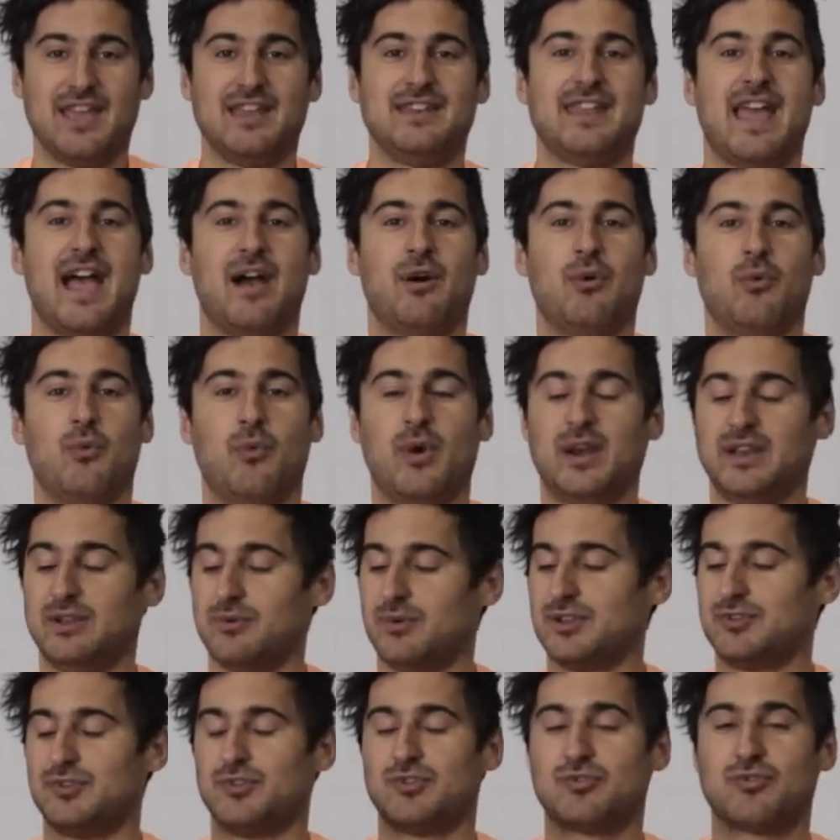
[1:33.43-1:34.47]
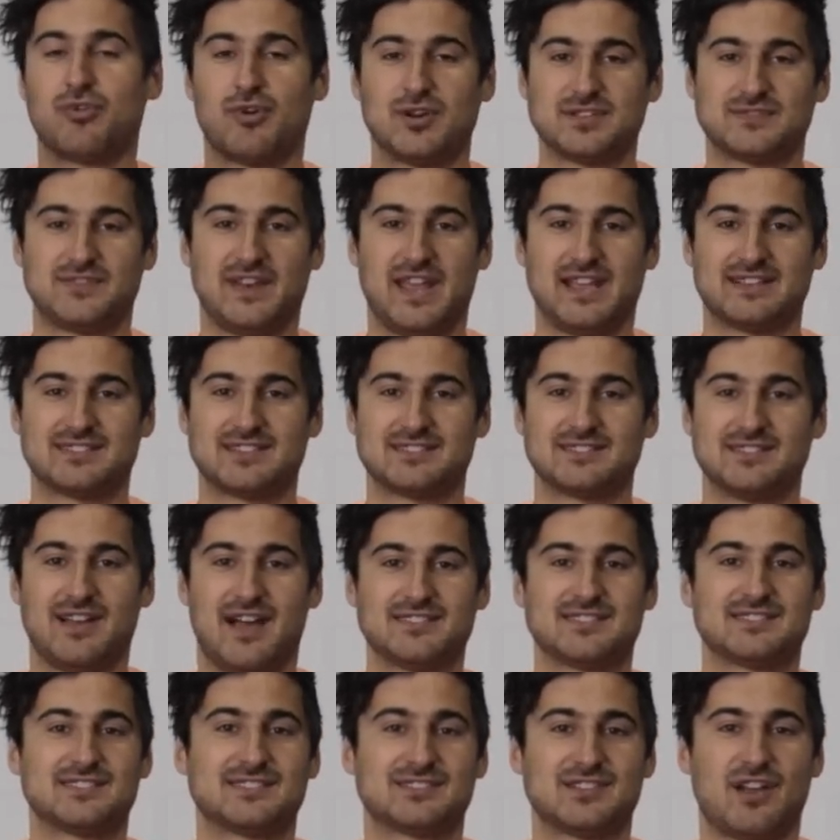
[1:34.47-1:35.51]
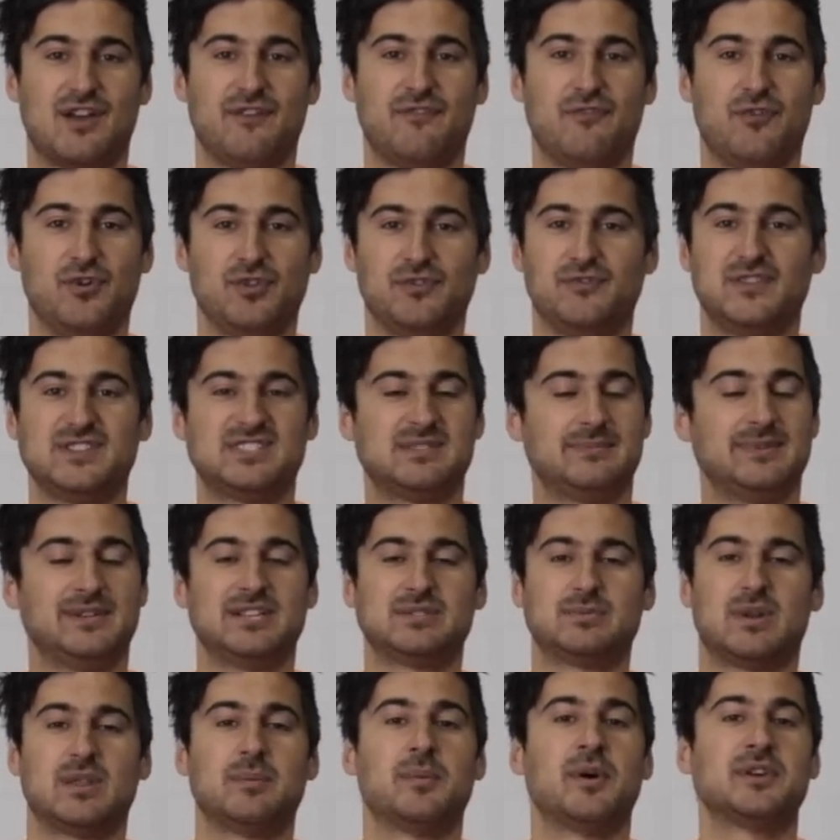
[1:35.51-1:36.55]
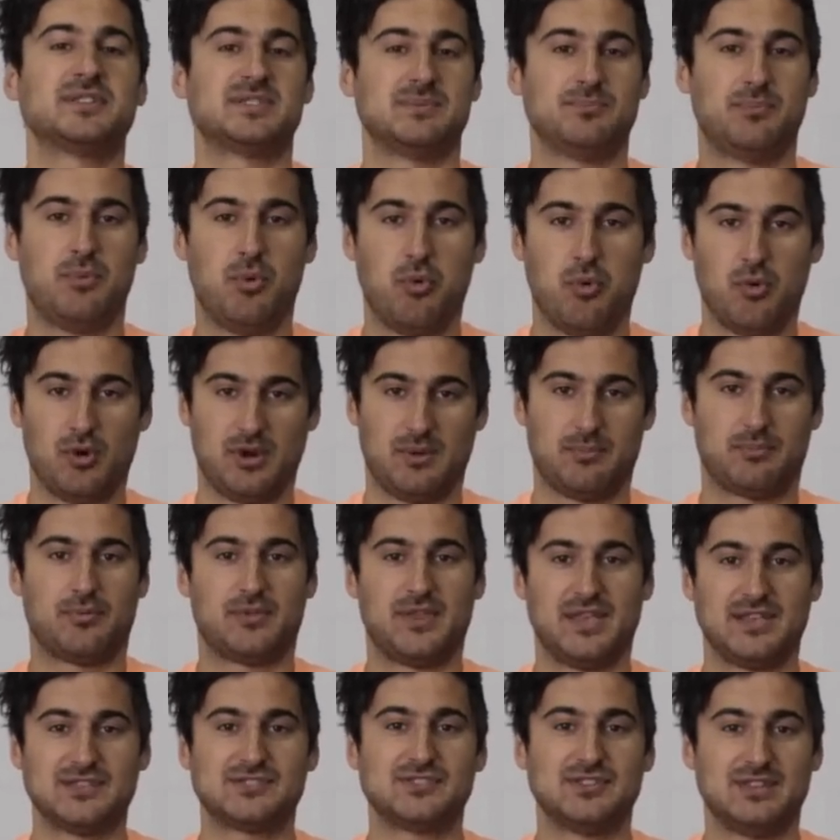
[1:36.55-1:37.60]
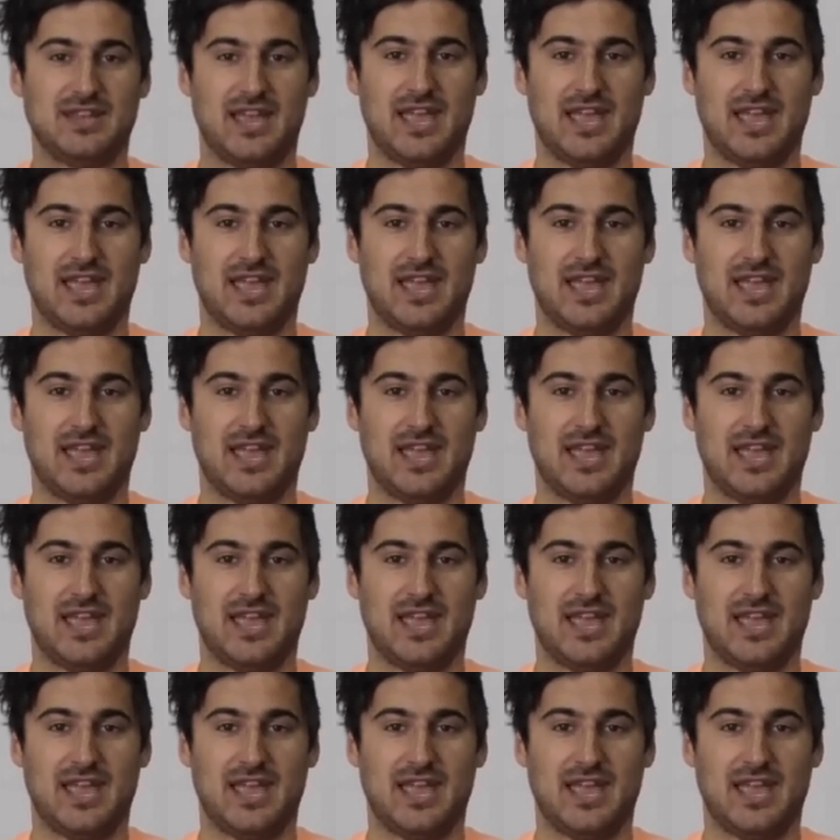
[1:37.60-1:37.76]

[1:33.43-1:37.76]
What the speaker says: Now, when you want to do CrossFit exercises and so forth, visibility is one of the most important things you